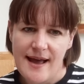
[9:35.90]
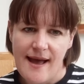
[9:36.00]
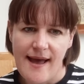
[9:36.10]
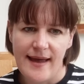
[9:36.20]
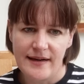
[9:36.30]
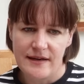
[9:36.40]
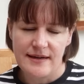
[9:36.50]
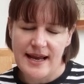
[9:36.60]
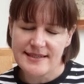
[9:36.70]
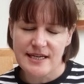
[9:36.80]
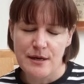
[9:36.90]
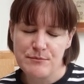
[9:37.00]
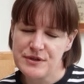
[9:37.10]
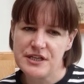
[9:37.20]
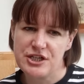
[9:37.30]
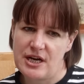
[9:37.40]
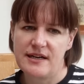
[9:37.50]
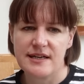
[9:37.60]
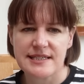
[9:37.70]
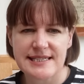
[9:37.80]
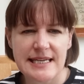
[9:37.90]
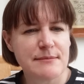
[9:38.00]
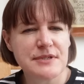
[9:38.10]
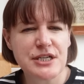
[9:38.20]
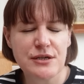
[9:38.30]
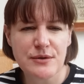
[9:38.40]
Helen and her mother Janet seem to